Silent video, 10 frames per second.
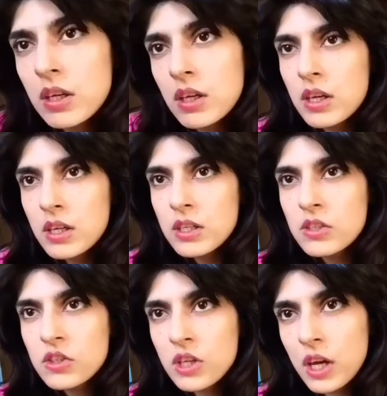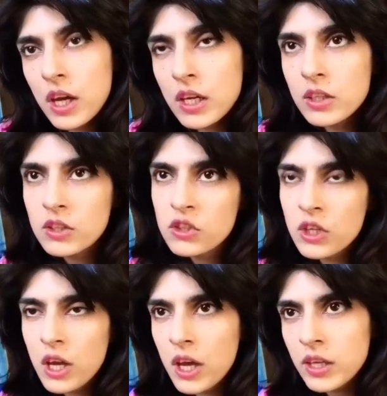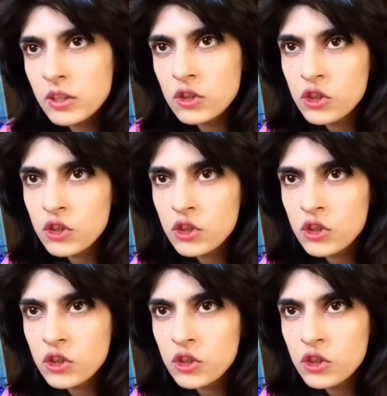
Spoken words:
for not accepting their